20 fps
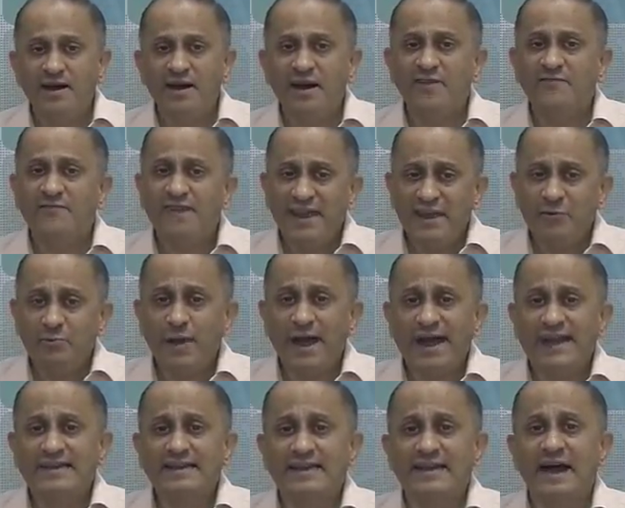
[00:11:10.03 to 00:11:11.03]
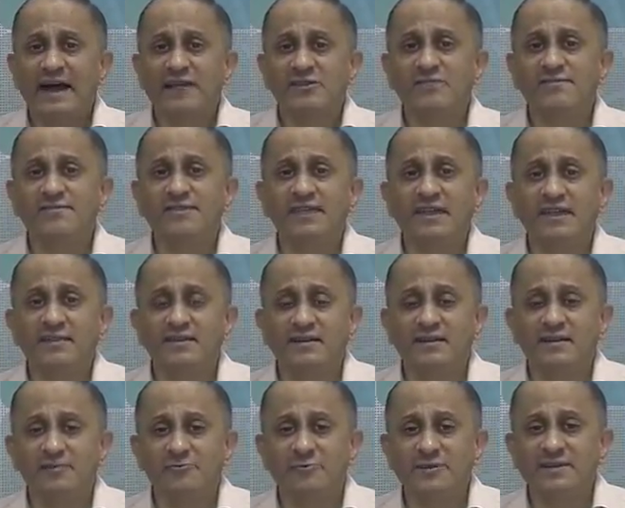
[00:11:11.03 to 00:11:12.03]
a very wide class of
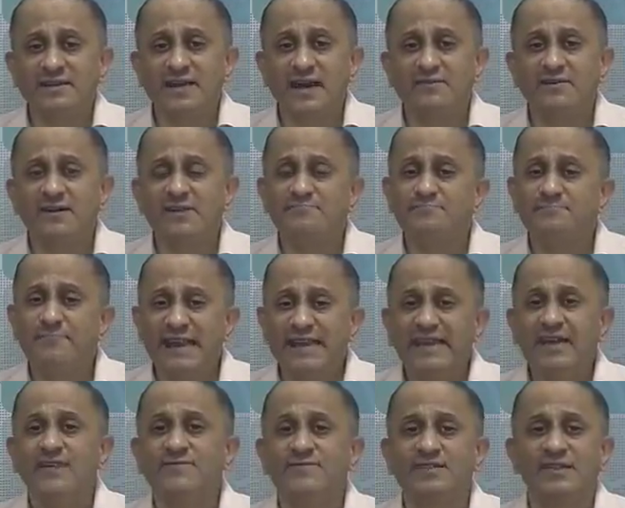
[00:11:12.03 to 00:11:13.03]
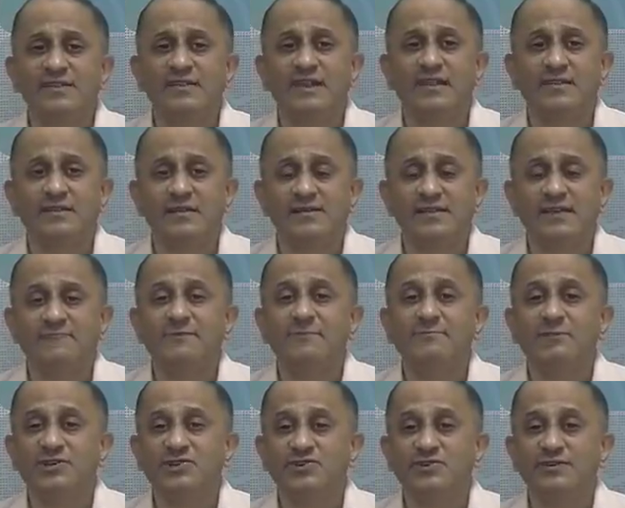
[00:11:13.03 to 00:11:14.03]
signals which covers many of the signals that we
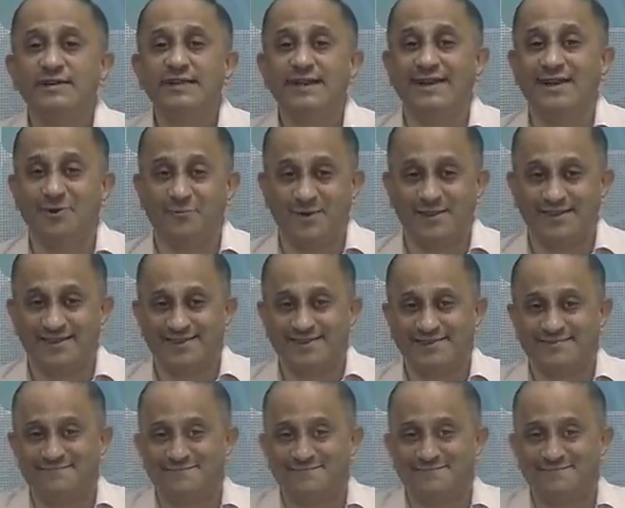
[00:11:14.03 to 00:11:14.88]
wish to deal with.